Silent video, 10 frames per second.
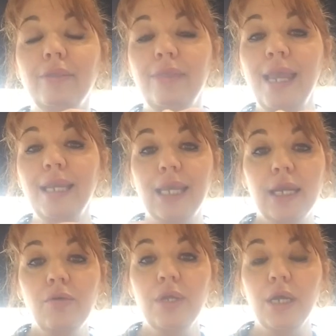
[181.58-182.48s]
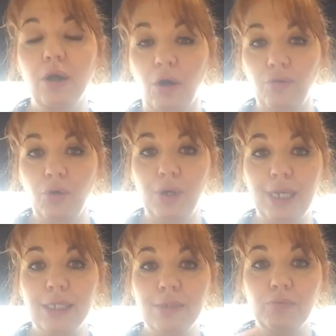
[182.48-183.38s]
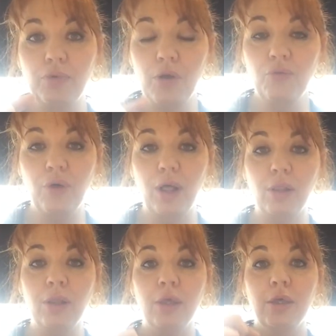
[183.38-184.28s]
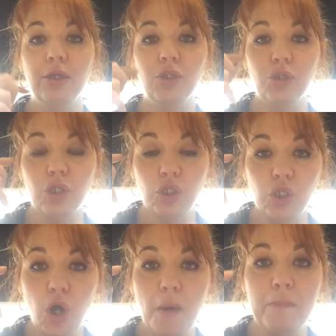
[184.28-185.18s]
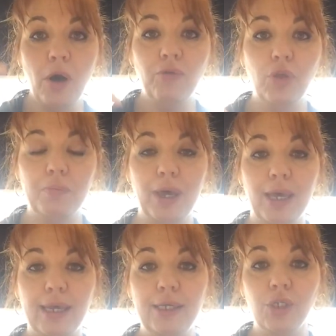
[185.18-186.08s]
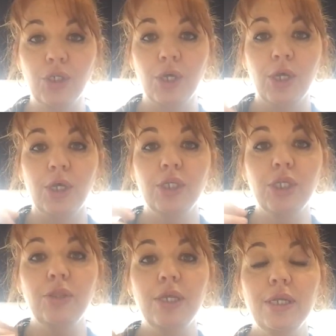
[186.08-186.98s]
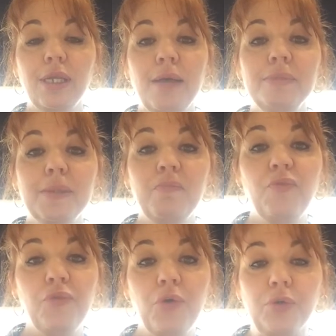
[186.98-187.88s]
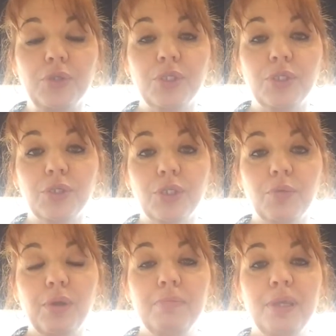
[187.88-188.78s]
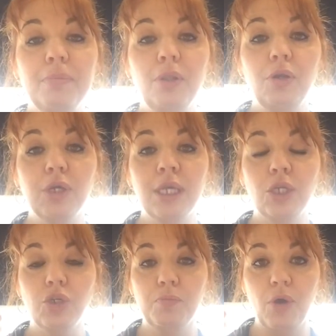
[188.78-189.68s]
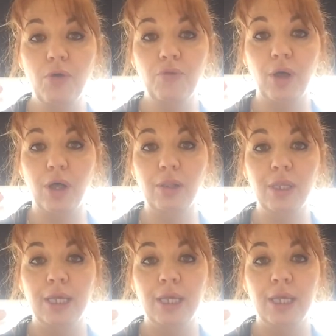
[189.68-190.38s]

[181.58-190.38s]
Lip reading: that area of your LinkedIn profile to the top of your page so that it comes up first. So when people are looking at your profile,